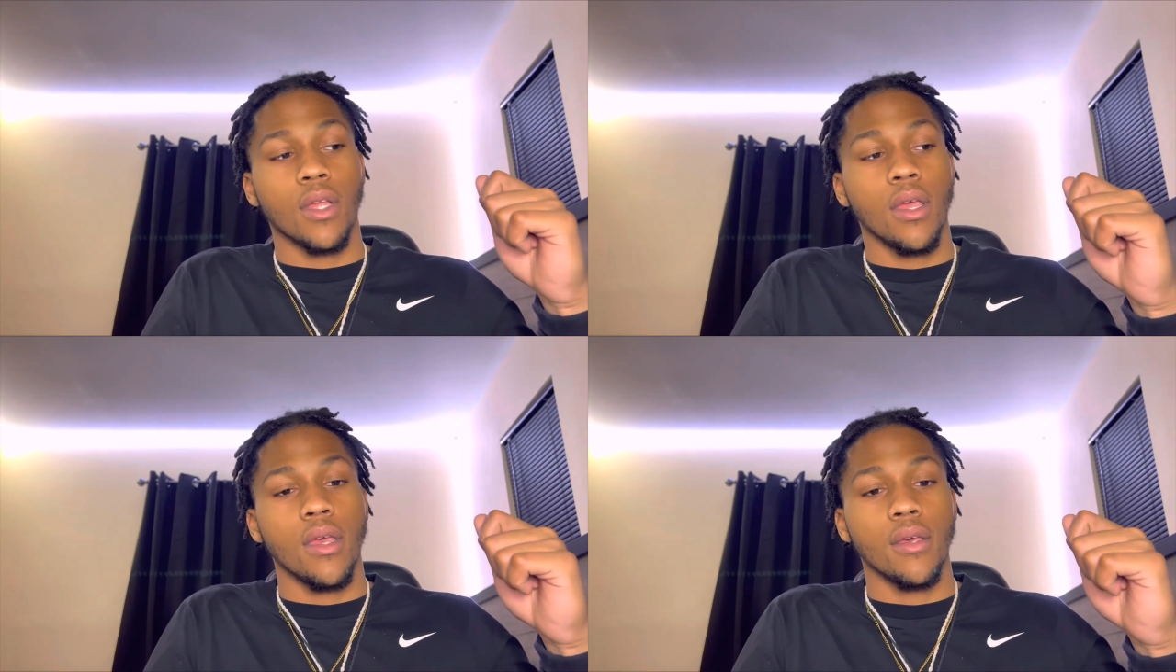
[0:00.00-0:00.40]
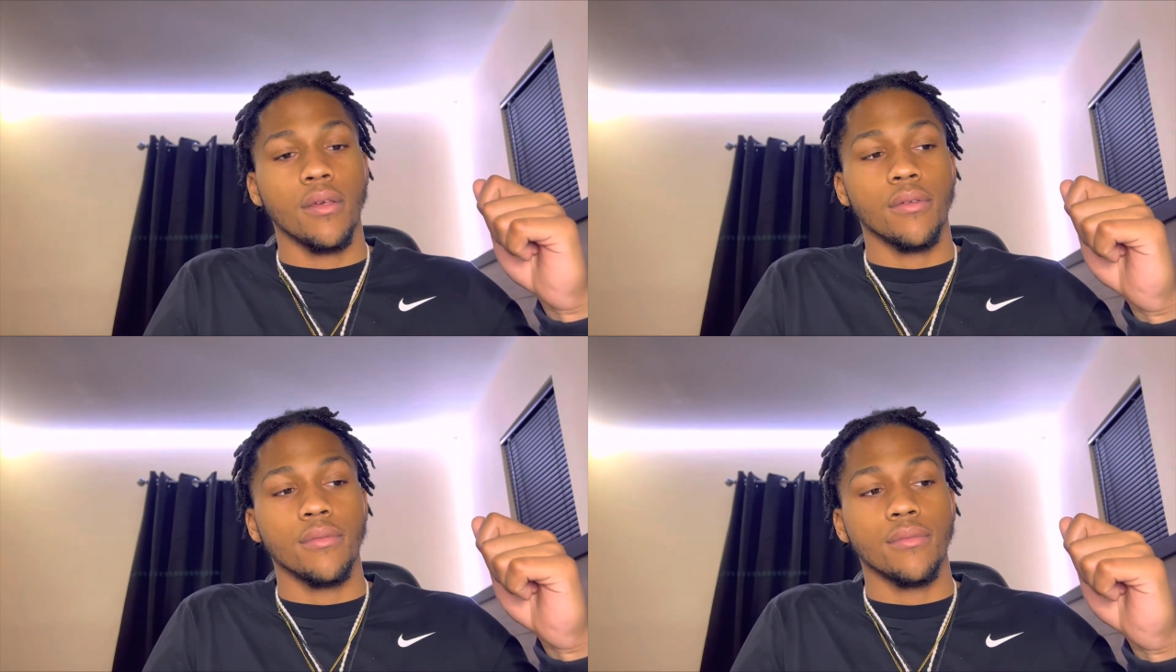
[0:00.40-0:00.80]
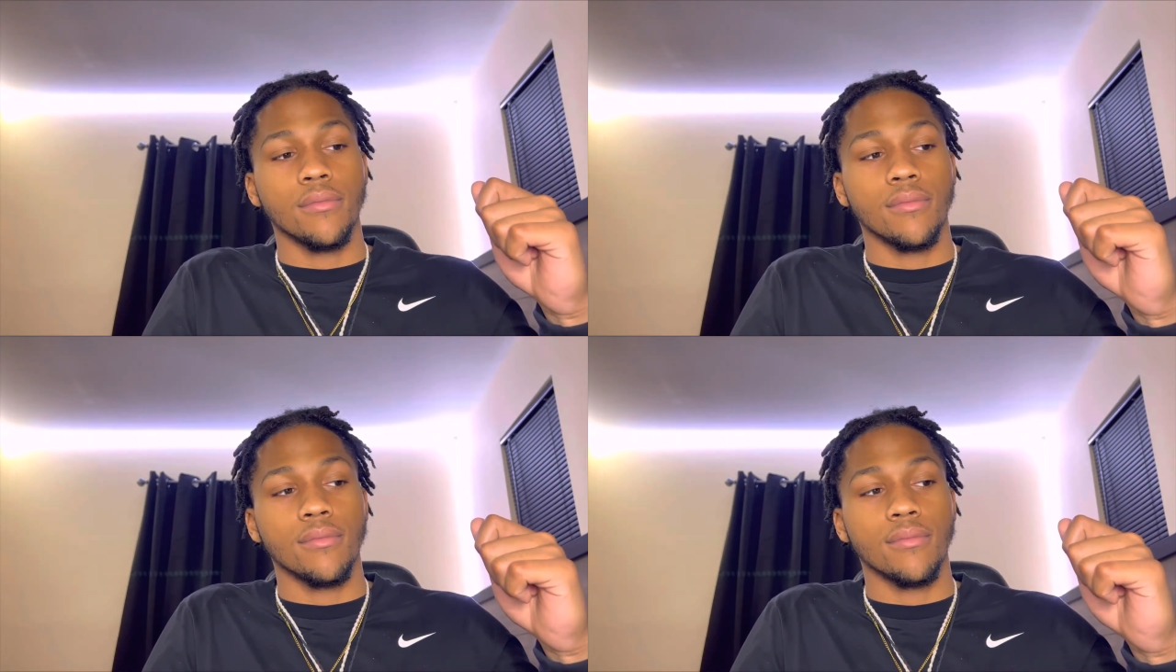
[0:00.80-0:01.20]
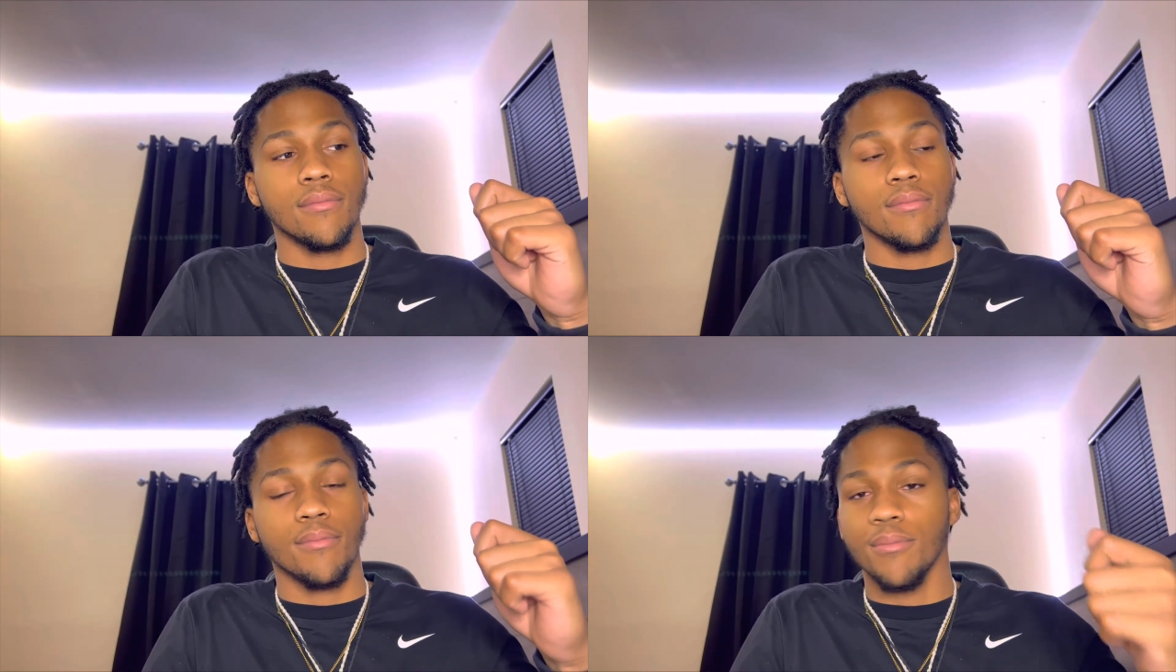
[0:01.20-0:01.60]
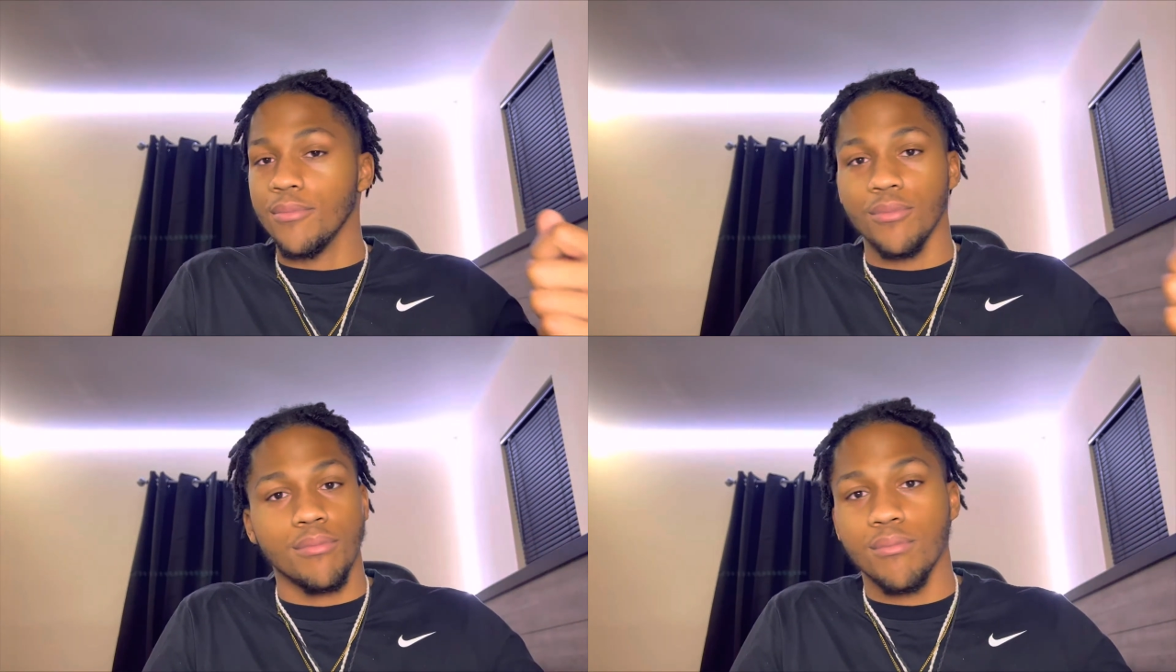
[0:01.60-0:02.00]
And
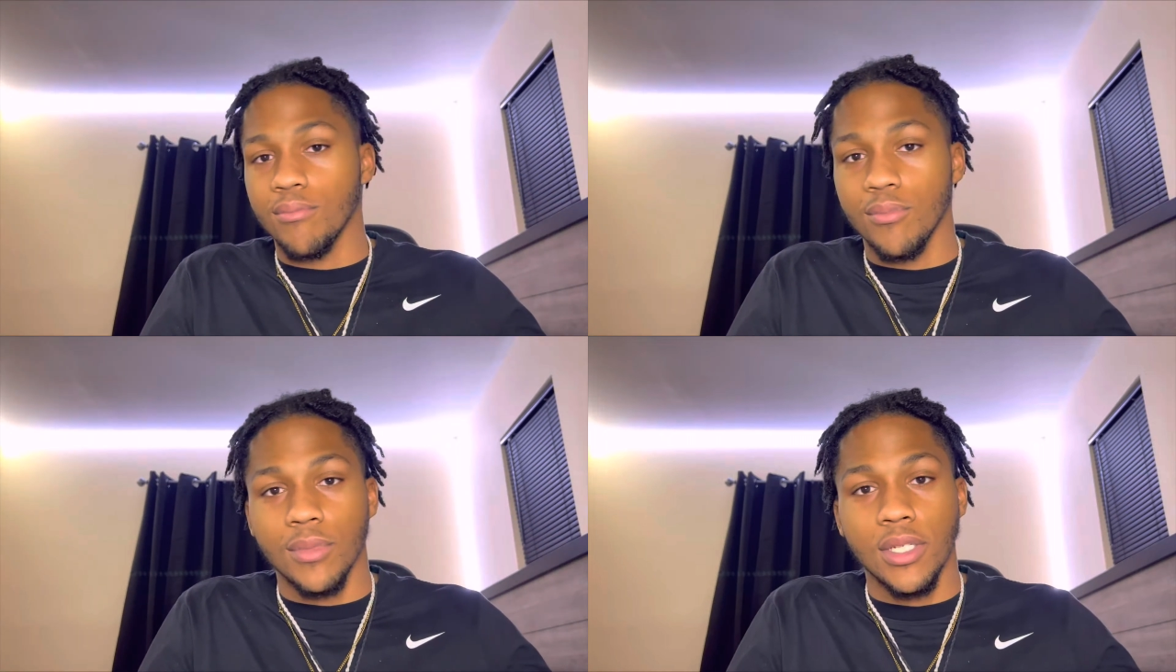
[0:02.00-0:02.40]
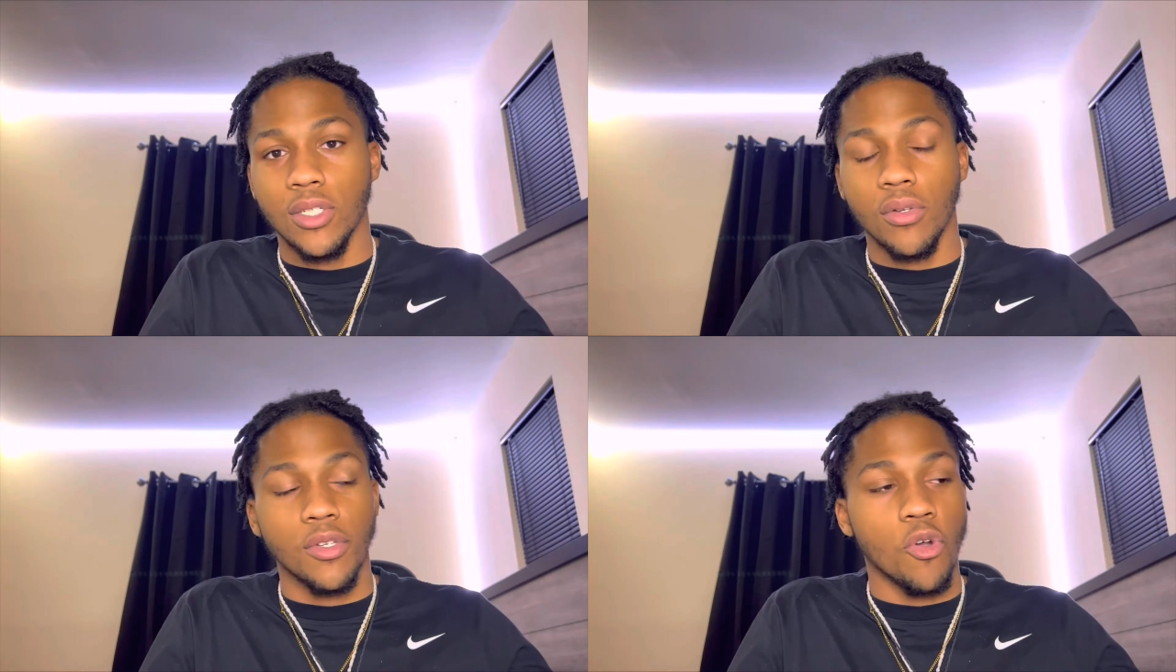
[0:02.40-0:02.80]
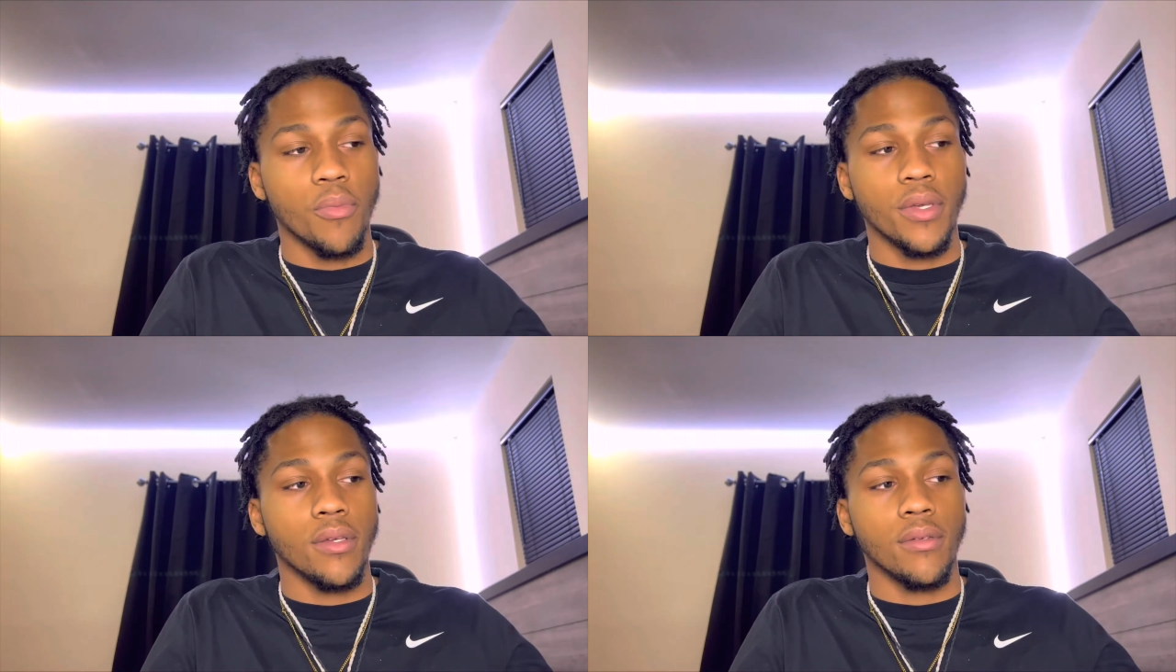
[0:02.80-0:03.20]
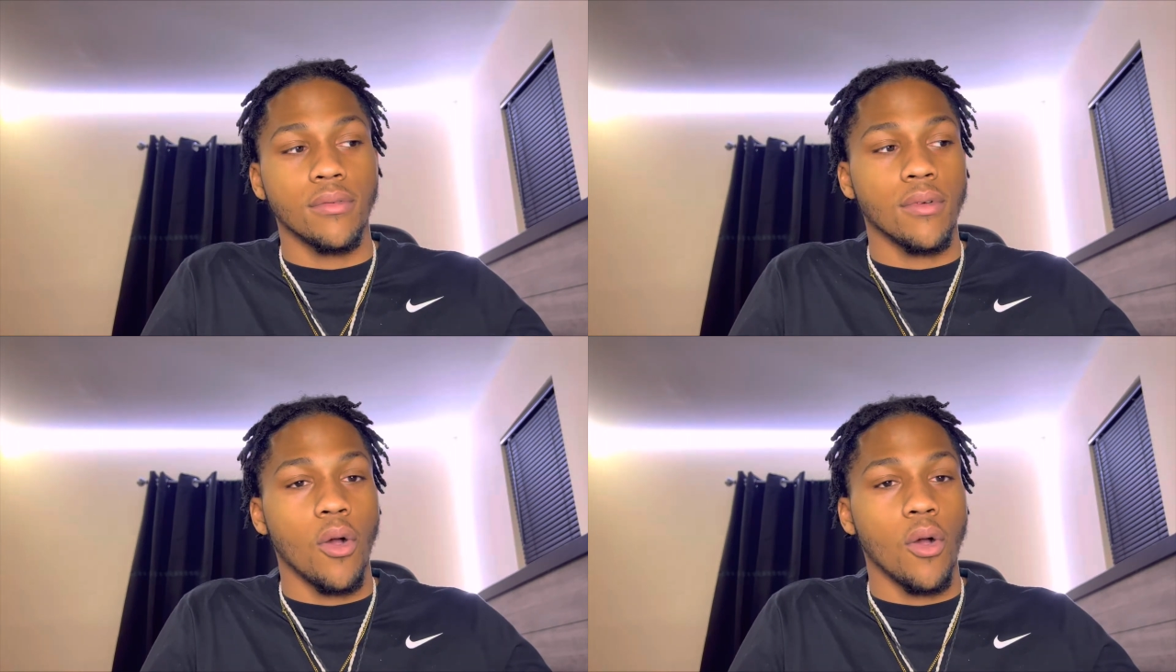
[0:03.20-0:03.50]
it's only going to be